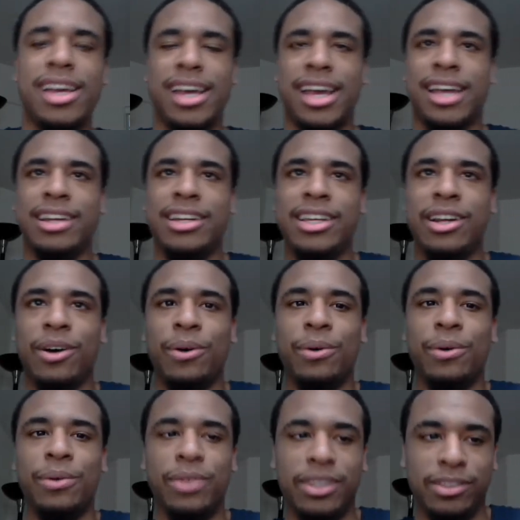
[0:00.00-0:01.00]
and you
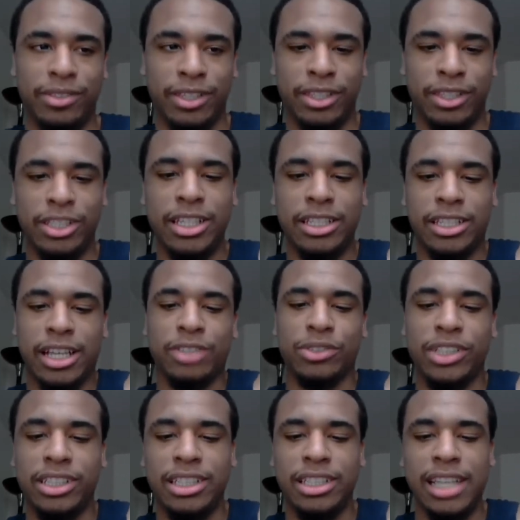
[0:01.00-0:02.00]
know, you see
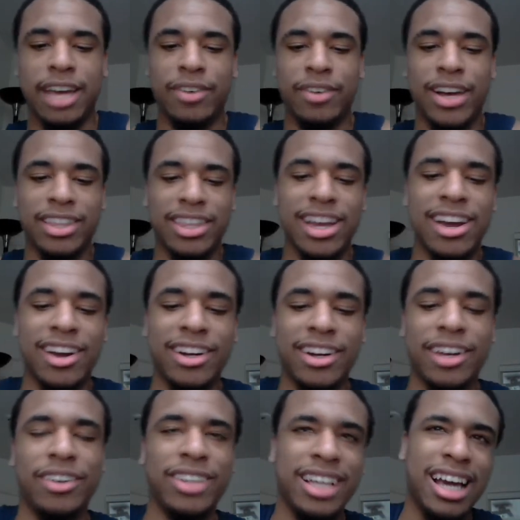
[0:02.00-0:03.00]
Android 16 head right there
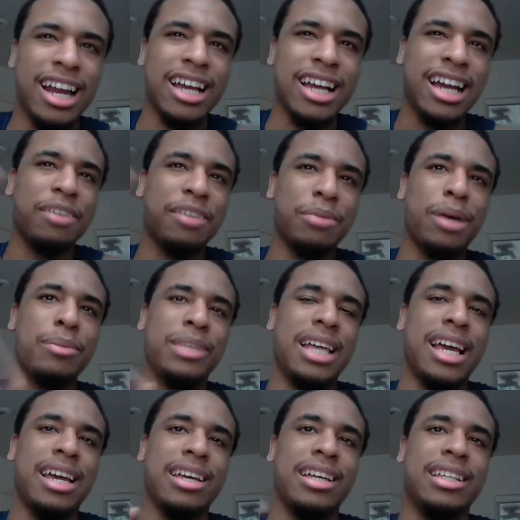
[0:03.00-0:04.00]
and everything. Kind of reminded
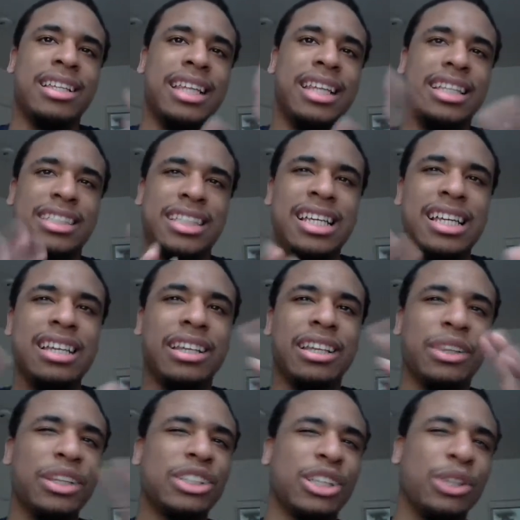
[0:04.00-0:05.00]
me of that in that scene.
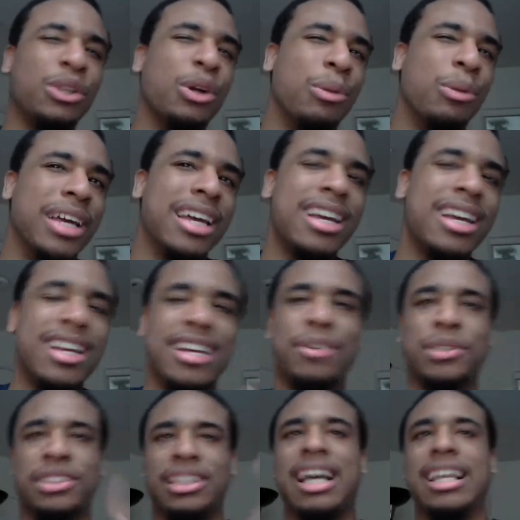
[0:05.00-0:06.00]
It's a little bit. It
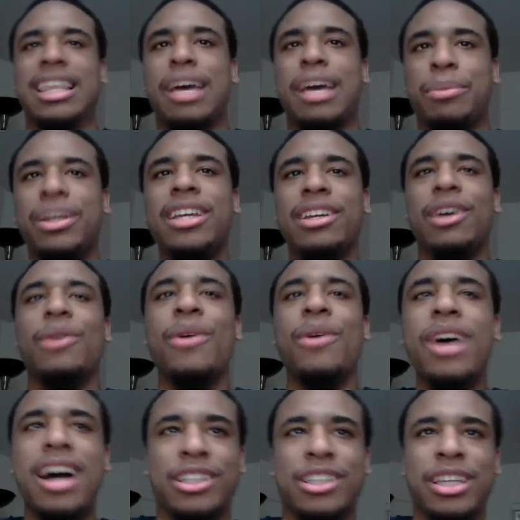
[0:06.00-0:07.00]
wasn't like that, but you
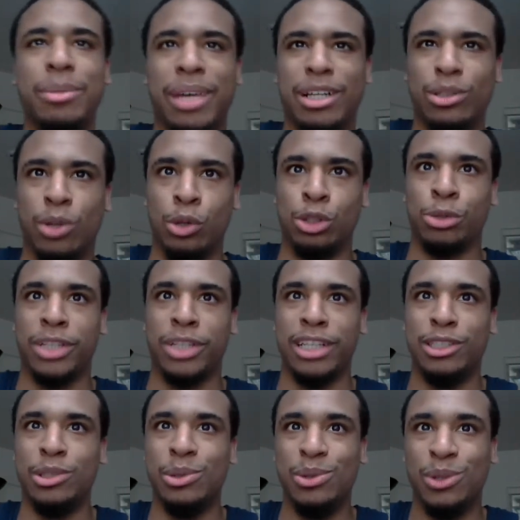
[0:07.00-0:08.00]
know, I was thinking like Go
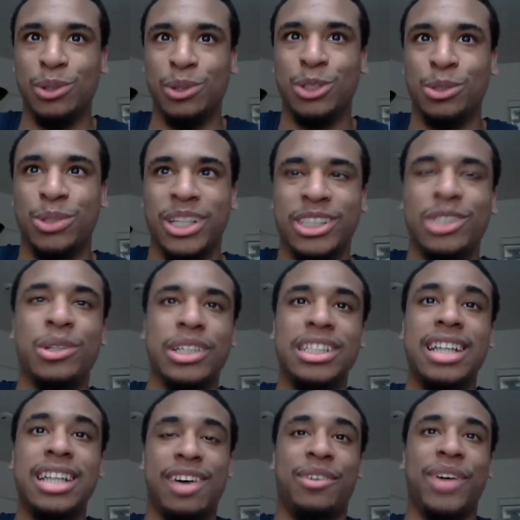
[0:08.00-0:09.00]
Super Saiyan 2, Go Super Saiyan 2, because
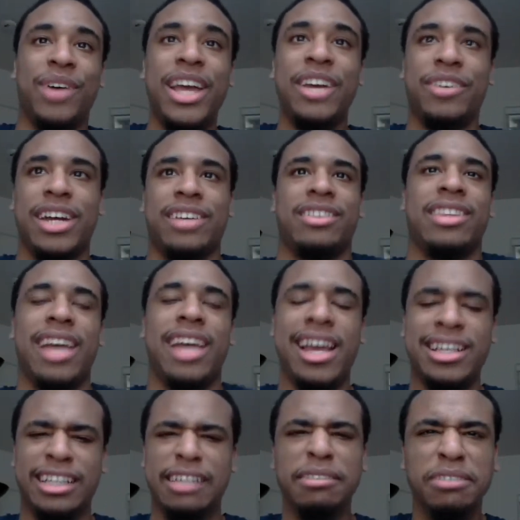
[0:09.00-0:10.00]
he got all angry after that.
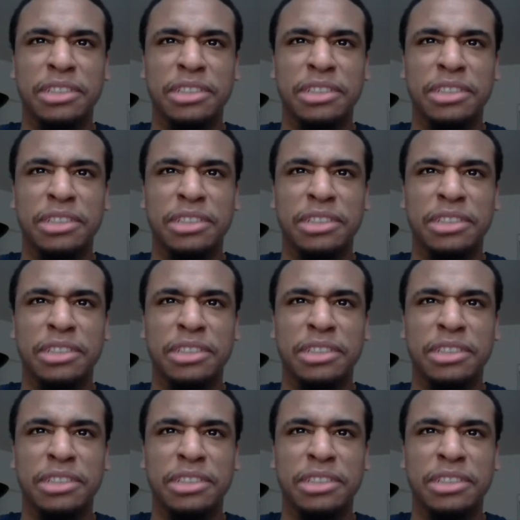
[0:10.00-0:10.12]
He's like,